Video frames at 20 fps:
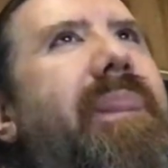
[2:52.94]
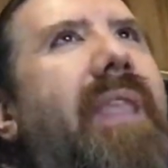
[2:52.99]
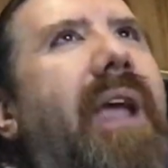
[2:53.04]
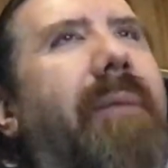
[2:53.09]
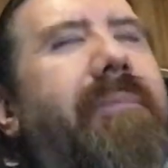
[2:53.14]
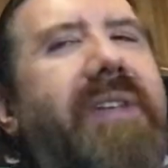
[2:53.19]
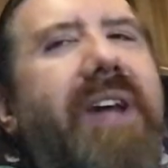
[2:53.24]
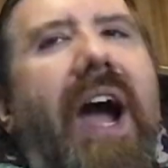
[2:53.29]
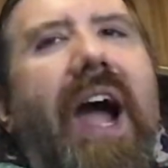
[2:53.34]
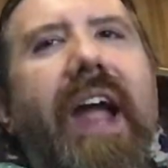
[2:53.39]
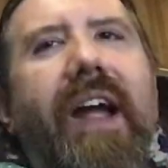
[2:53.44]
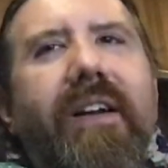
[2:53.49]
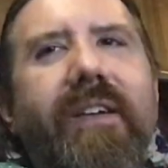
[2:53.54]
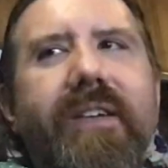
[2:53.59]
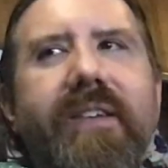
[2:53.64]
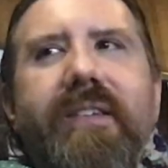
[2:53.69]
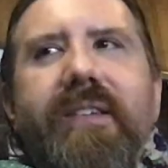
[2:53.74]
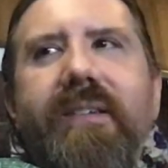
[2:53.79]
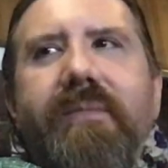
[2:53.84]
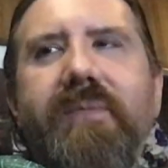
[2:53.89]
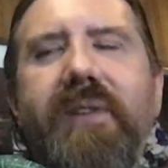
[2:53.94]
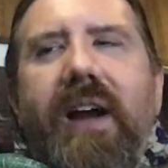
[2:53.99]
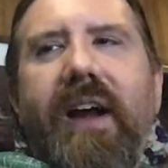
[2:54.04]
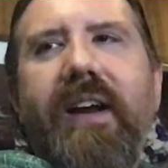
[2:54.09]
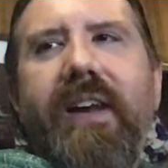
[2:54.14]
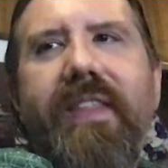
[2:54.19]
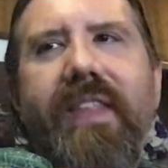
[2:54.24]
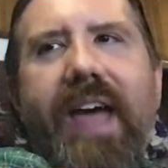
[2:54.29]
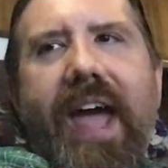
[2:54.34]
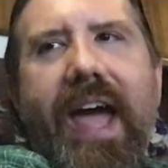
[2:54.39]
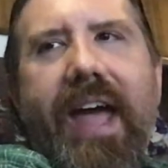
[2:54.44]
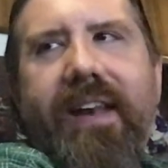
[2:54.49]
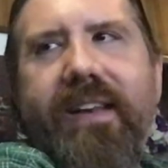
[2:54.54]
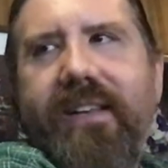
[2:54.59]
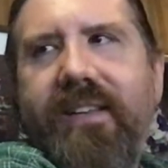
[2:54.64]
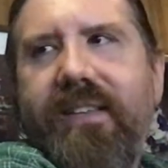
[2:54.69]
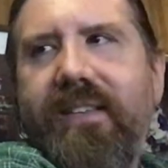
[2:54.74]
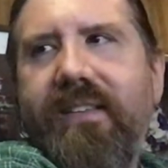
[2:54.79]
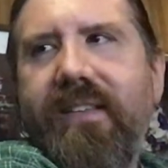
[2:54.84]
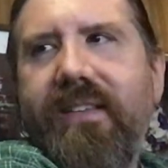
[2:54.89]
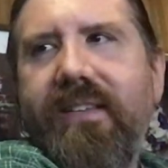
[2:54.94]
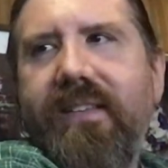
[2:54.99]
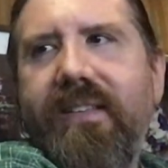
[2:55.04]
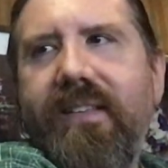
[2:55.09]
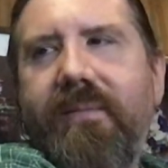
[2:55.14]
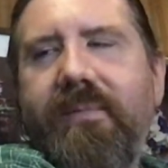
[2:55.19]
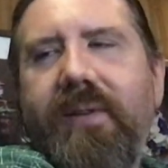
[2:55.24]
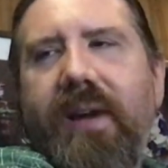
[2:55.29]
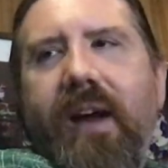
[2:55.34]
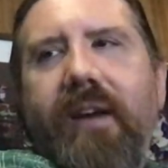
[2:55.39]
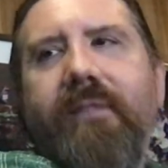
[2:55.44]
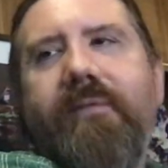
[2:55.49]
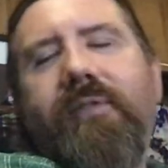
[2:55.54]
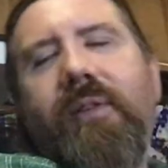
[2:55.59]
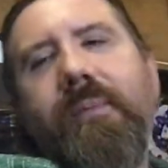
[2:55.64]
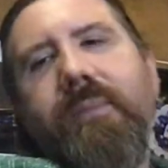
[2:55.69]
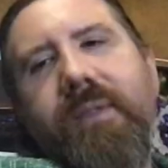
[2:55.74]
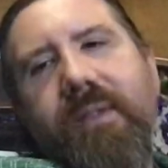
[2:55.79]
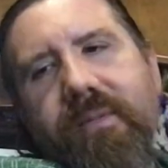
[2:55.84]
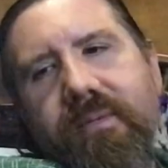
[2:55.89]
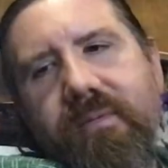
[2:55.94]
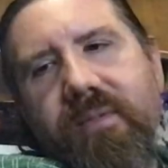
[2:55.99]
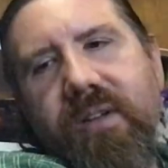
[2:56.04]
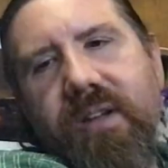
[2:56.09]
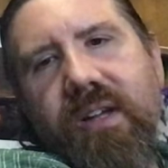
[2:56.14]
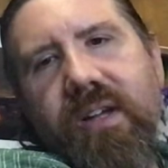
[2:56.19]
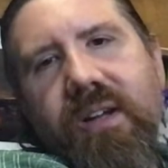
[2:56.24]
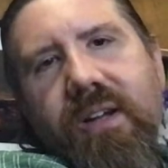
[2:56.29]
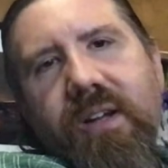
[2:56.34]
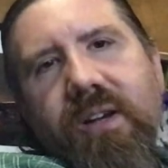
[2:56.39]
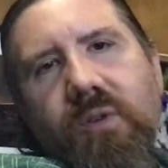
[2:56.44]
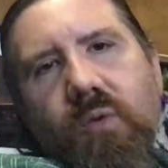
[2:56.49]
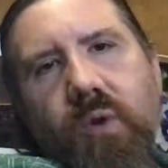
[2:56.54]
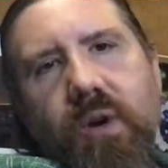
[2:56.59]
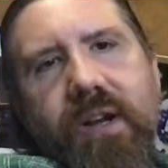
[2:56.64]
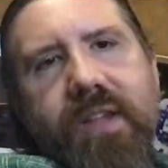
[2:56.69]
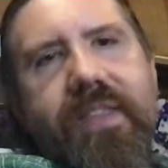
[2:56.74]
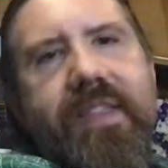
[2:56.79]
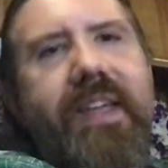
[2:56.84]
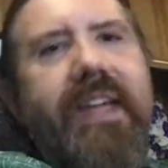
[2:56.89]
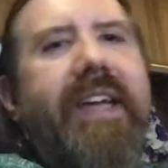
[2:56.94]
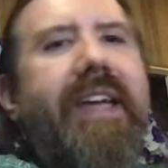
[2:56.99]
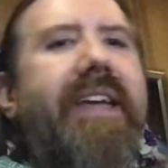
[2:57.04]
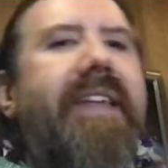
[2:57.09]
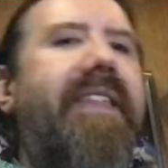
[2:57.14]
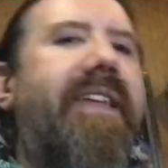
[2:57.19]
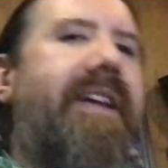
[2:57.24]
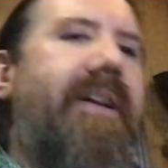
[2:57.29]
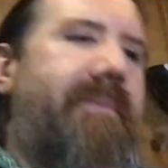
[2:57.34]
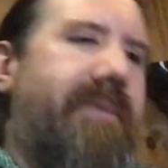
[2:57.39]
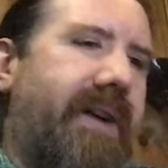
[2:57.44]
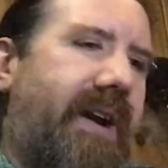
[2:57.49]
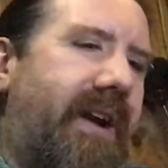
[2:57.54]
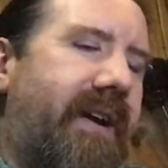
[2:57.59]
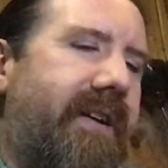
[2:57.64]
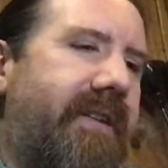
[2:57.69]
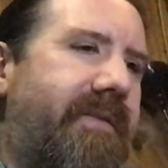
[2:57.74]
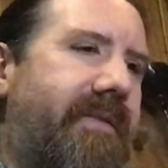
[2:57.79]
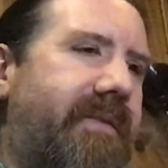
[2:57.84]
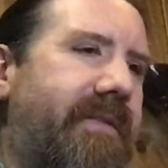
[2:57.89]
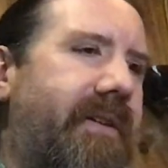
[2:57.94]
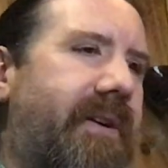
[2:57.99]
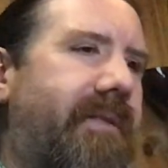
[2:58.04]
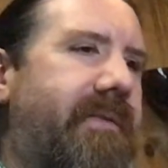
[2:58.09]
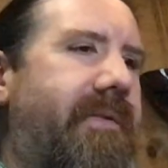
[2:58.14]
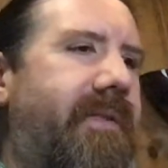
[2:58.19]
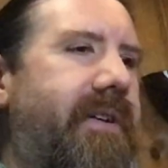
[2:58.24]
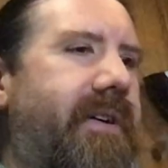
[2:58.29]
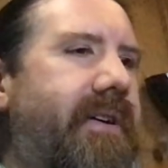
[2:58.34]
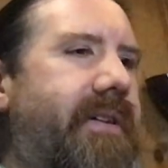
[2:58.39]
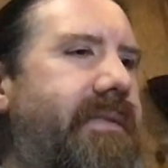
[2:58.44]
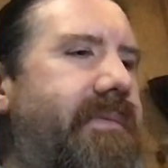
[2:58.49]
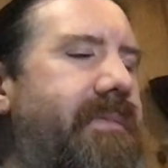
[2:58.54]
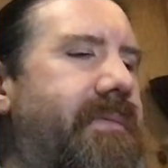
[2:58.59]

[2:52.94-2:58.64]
I'm tired. I'm tired of that. I'm tired from the work thing, and then I'm tired of the